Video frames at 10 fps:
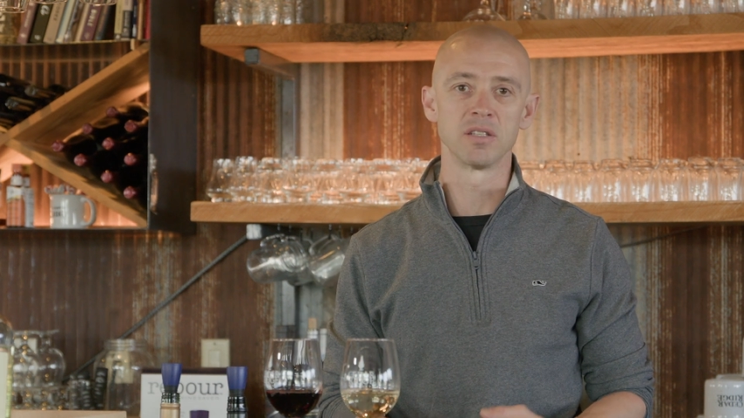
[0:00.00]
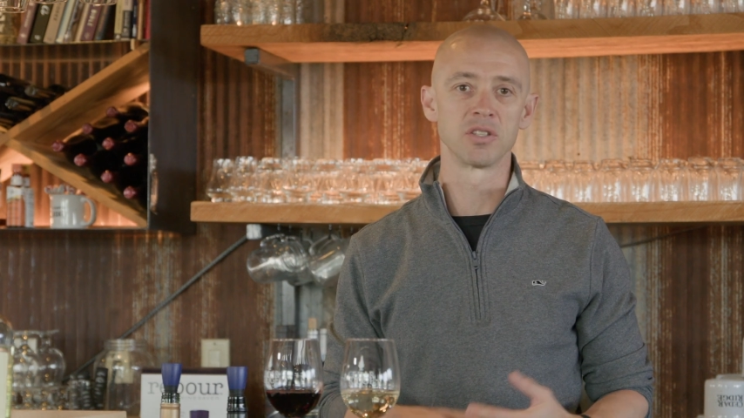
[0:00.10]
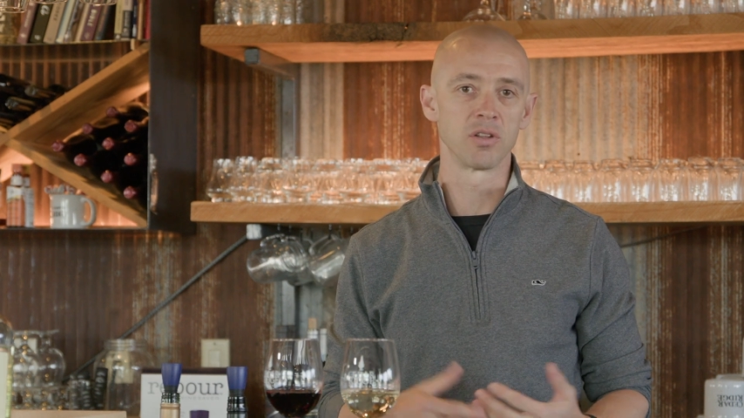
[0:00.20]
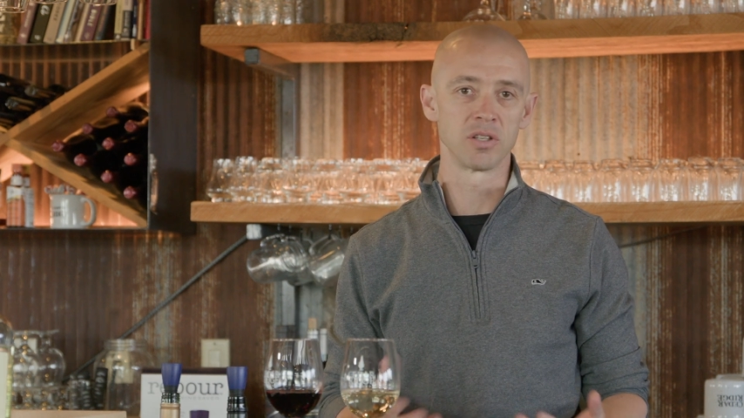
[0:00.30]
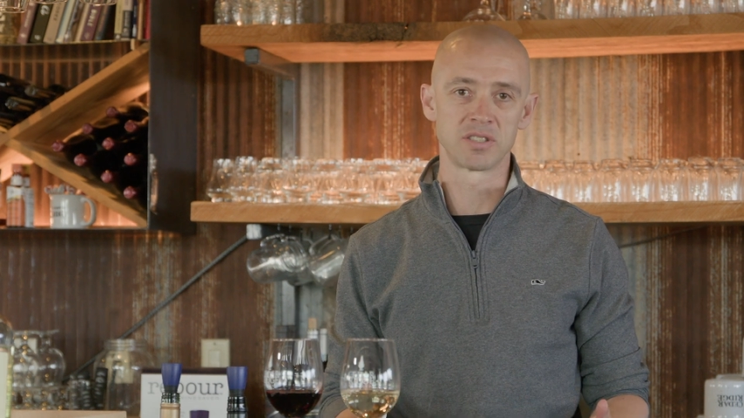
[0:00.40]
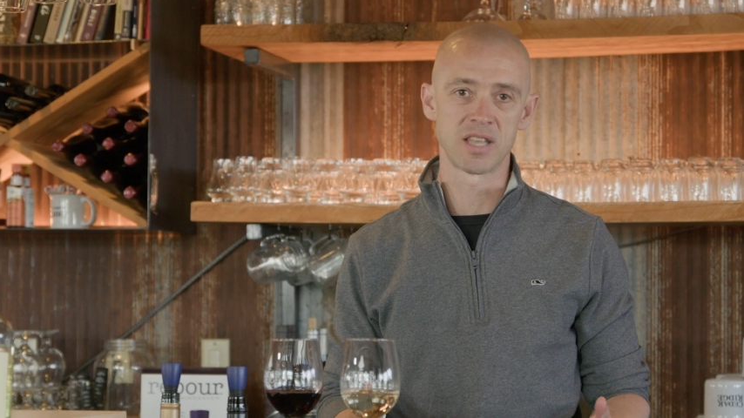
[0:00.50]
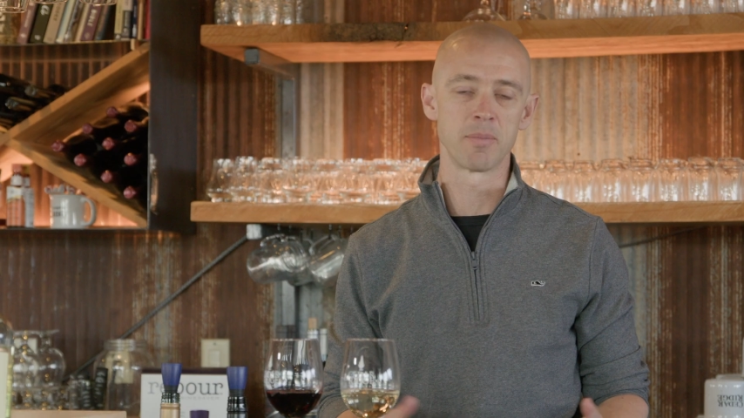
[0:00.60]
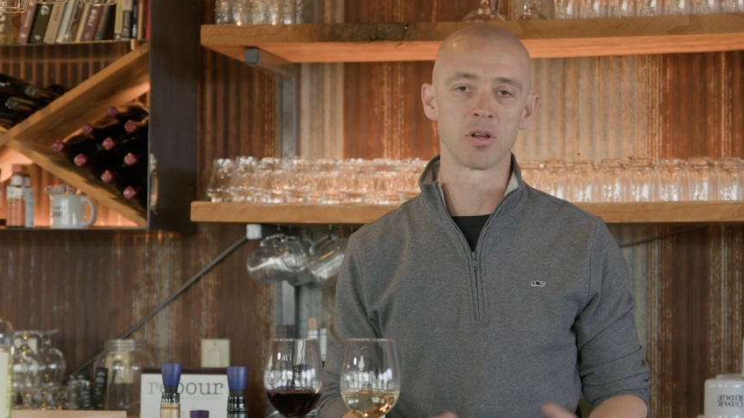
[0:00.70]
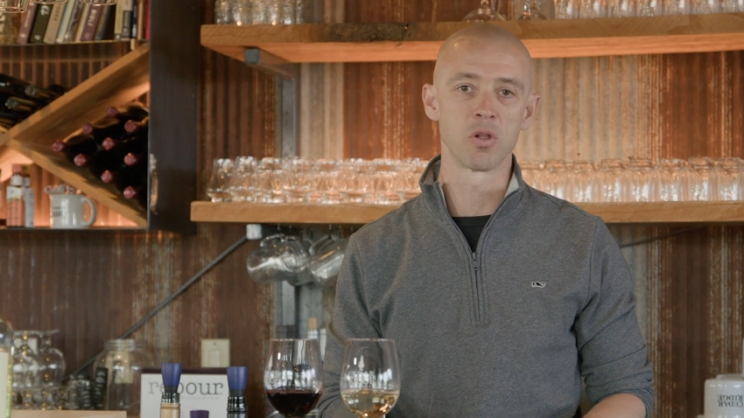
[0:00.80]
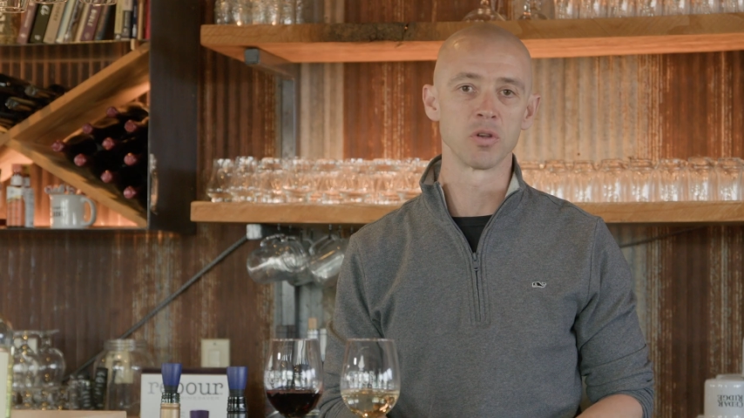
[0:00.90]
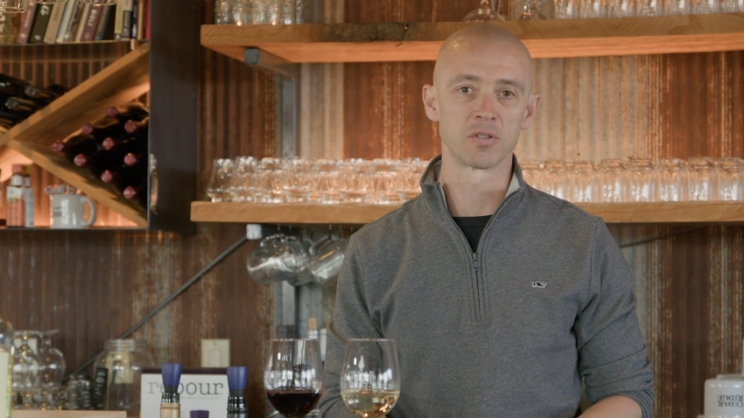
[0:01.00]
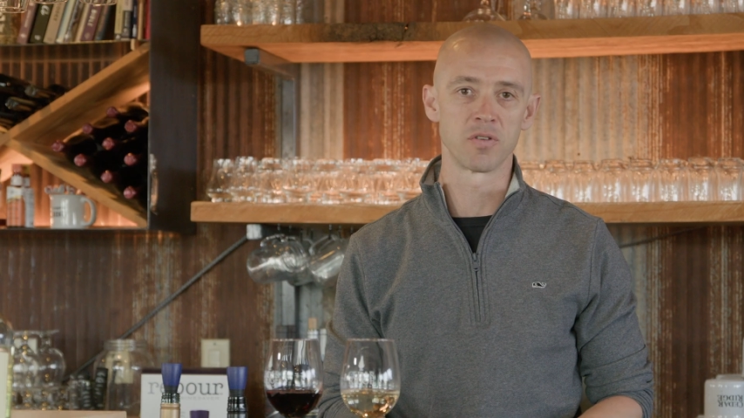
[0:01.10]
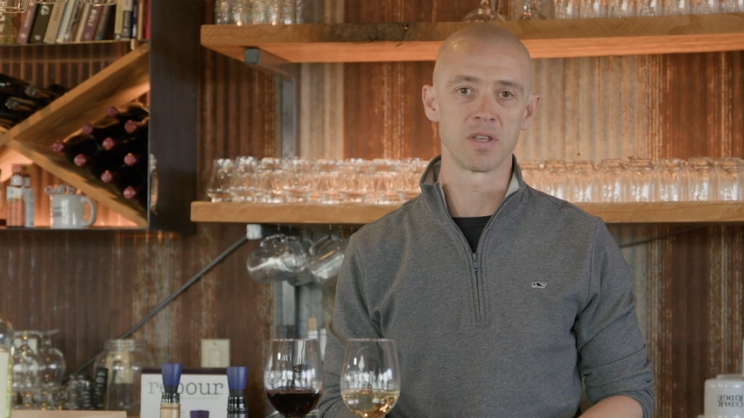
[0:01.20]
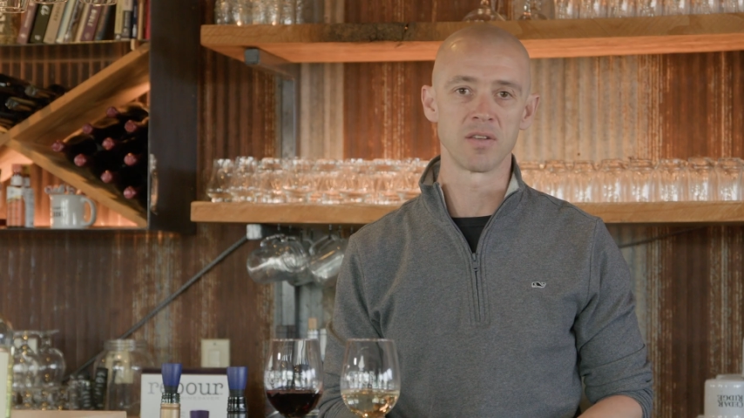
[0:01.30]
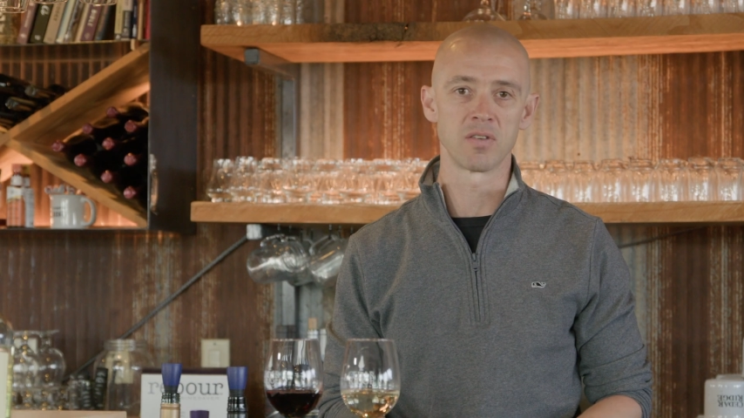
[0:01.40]
until it's time to close
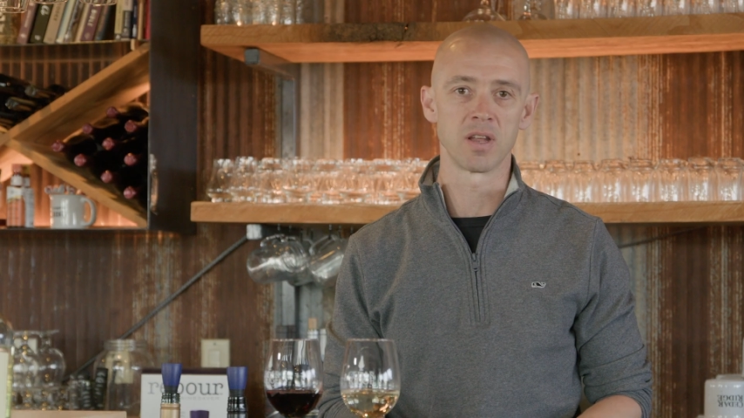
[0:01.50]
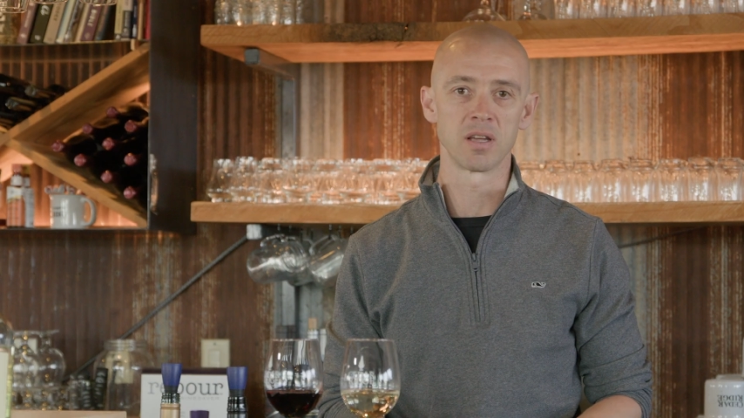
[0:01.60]
for the evening.